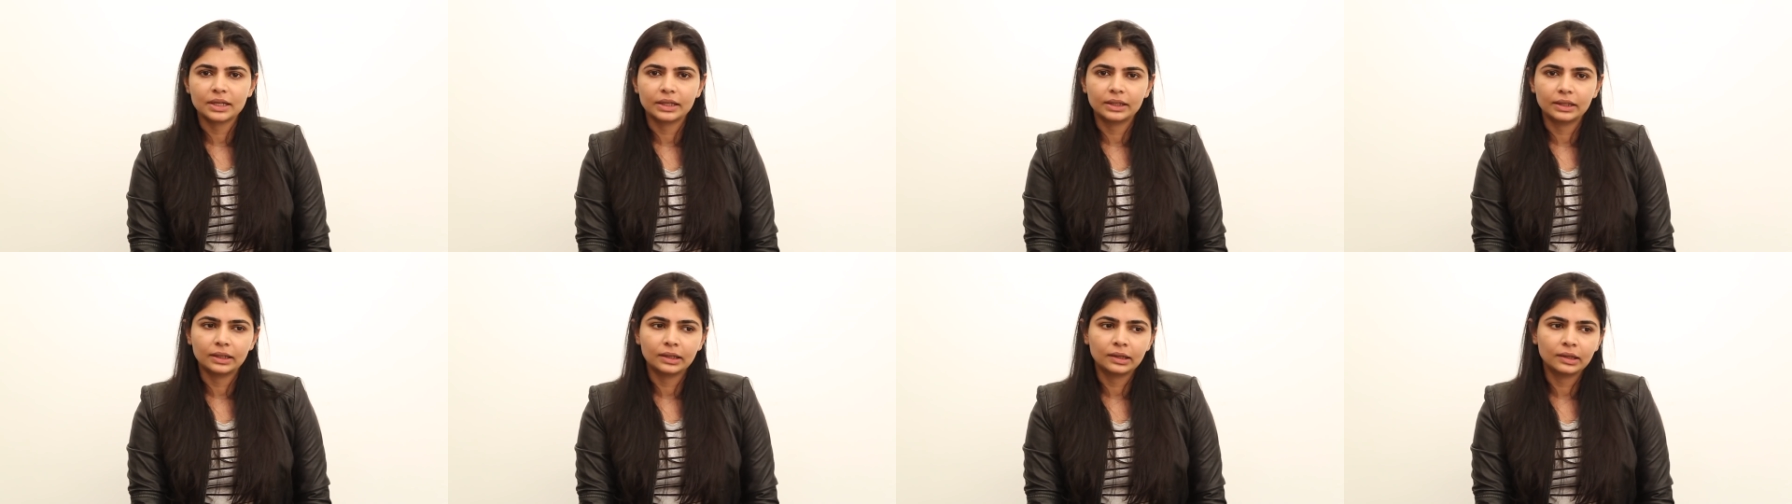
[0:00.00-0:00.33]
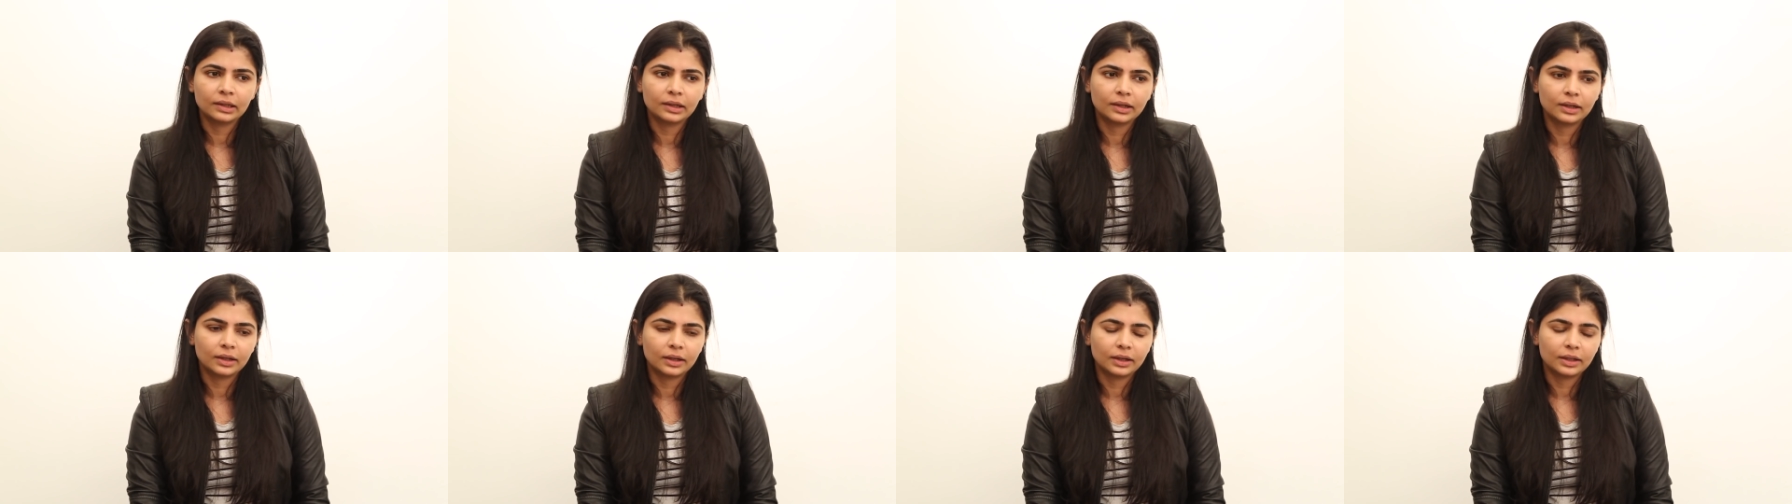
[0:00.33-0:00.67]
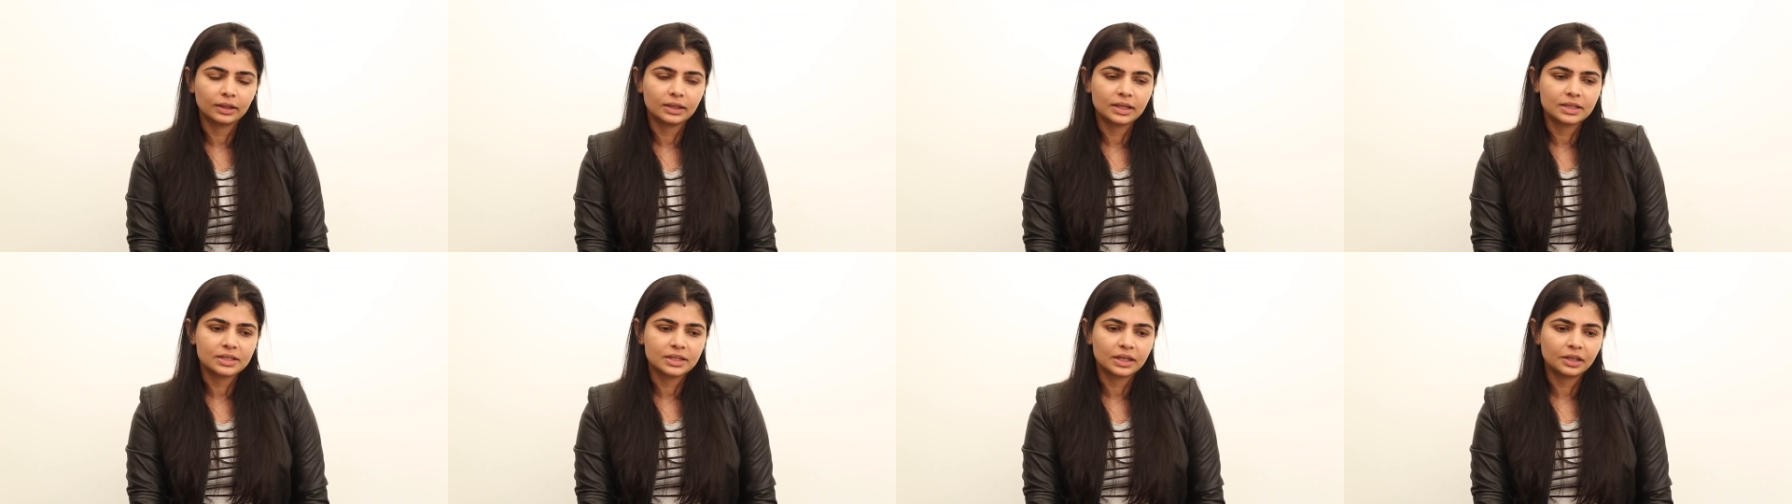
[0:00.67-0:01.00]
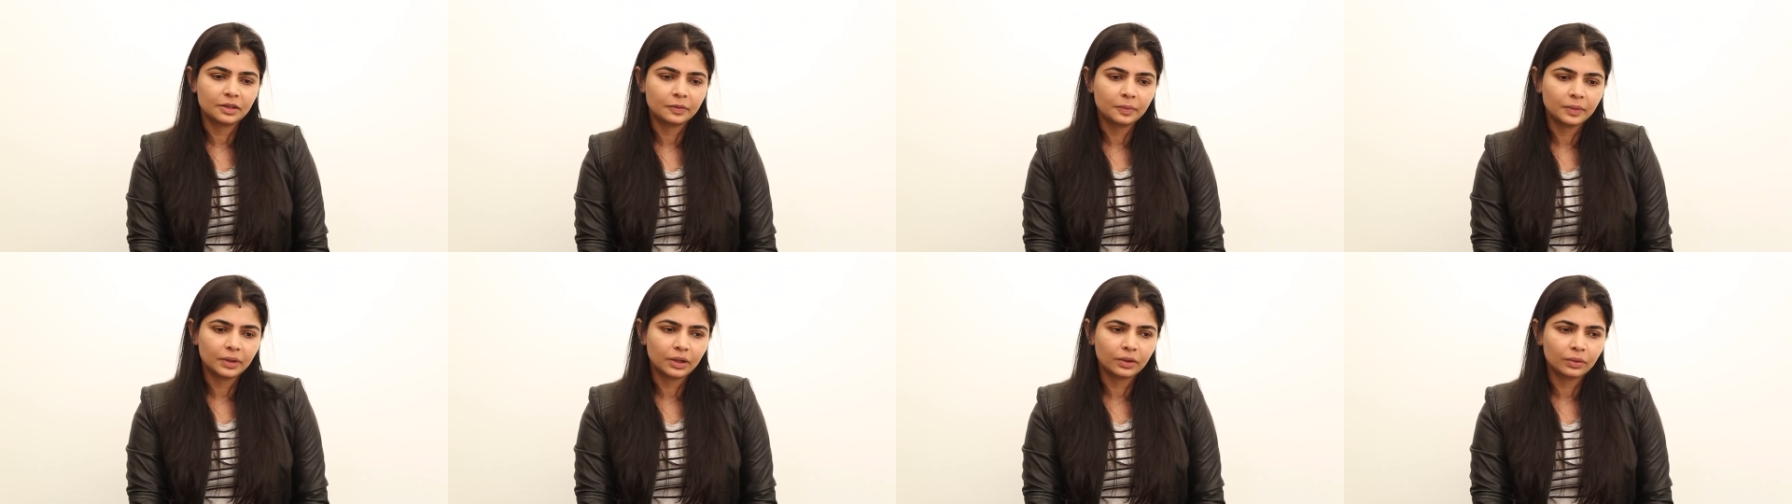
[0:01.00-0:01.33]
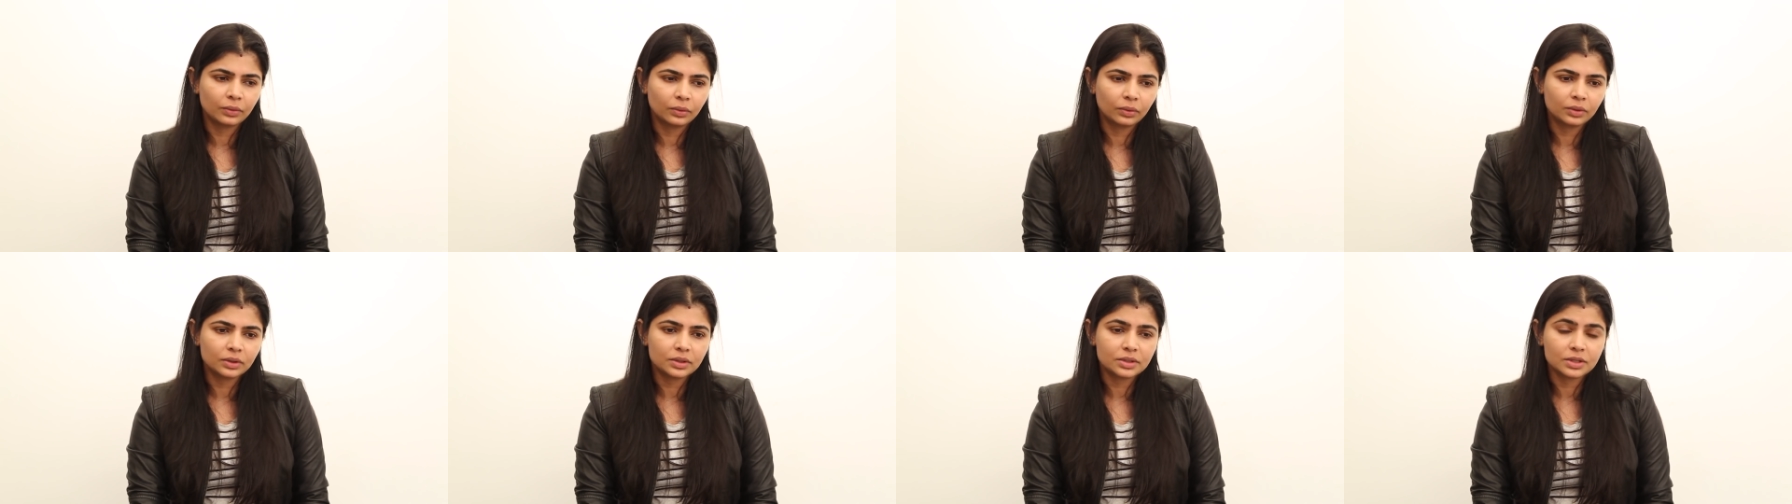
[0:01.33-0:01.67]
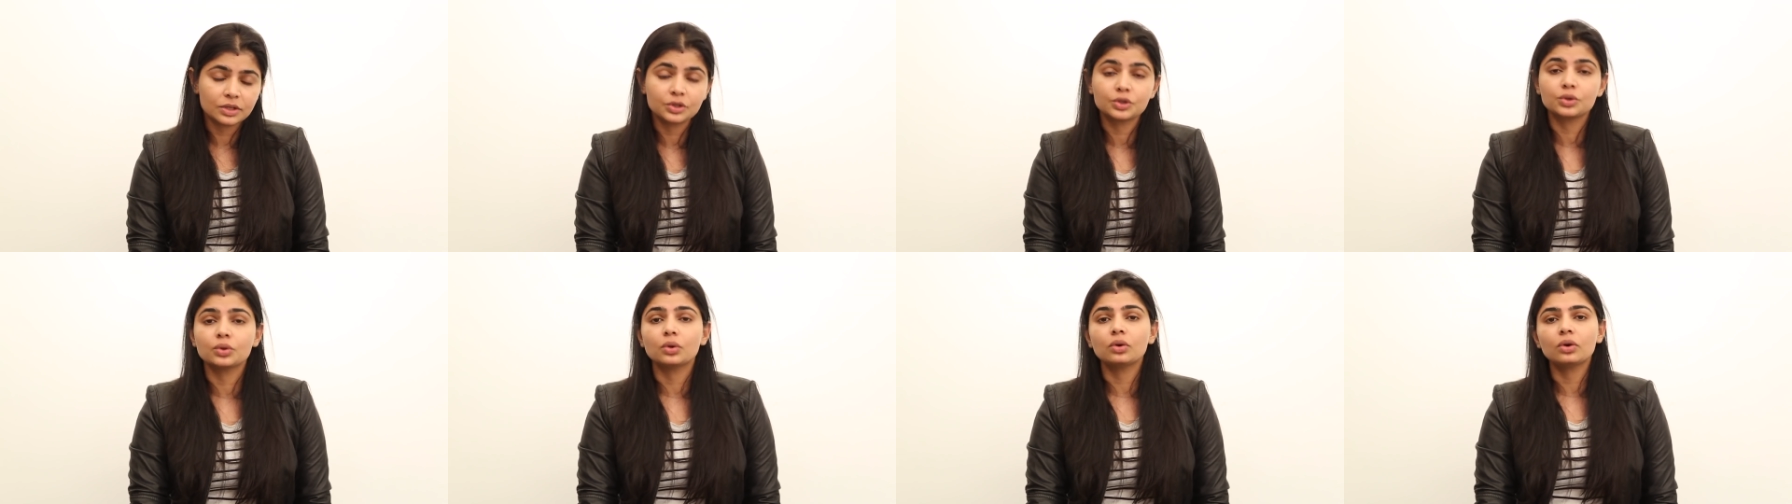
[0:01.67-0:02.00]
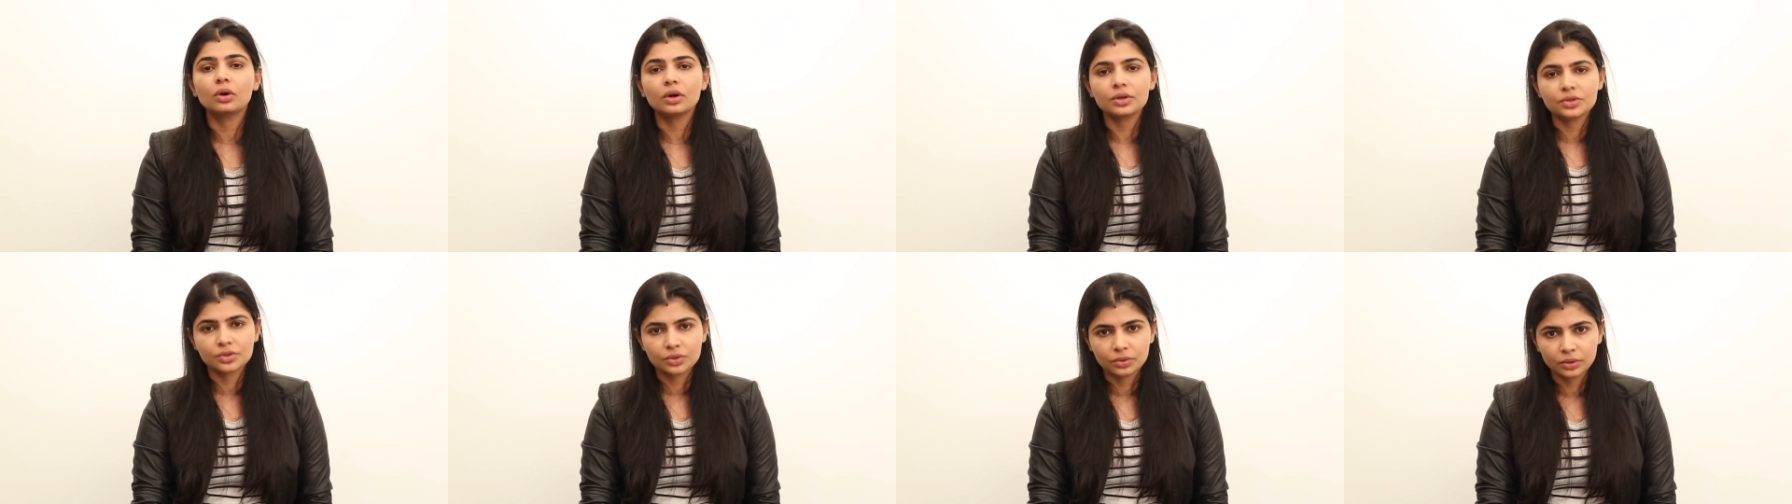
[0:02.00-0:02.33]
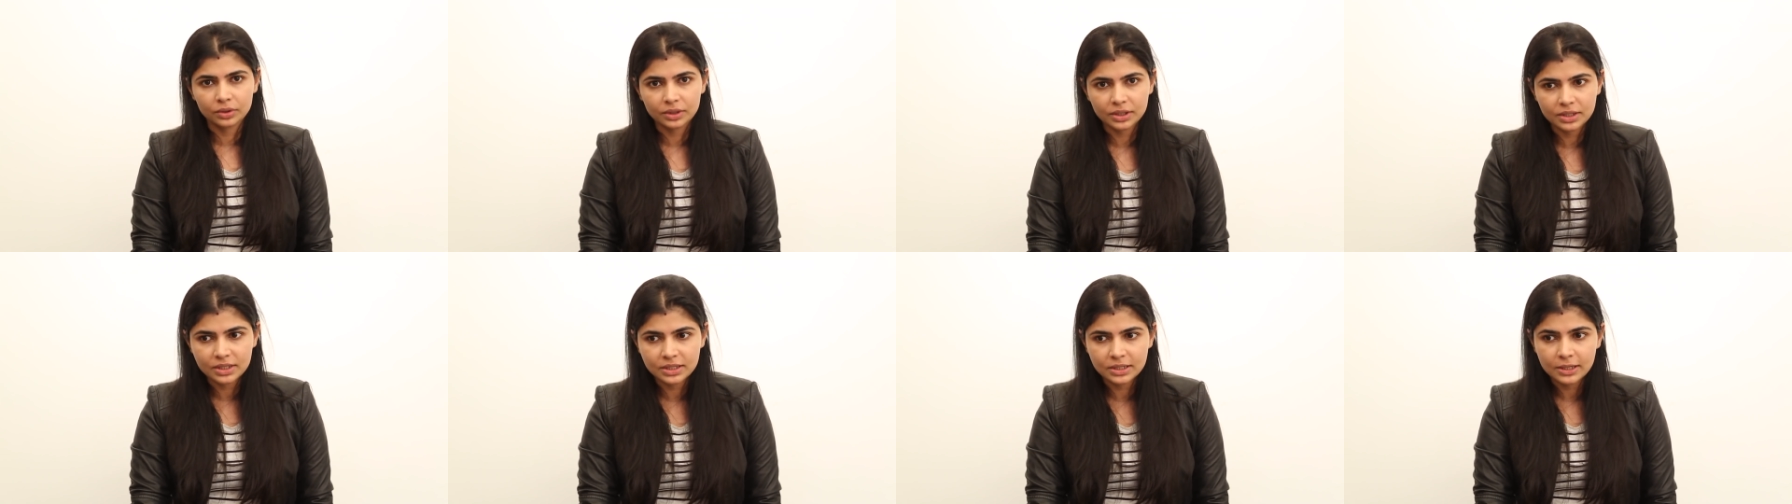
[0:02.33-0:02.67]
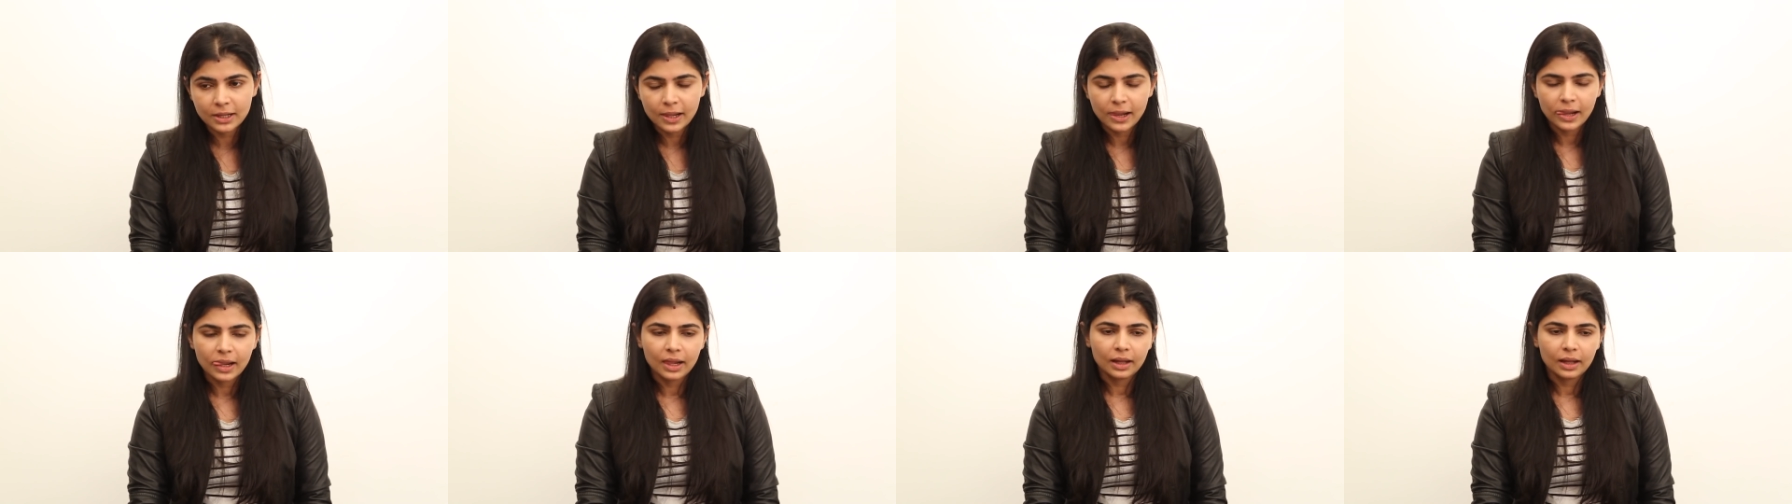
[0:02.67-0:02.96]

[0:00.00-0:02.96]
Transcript: I think uh, they sent me a notice, a show cause notice,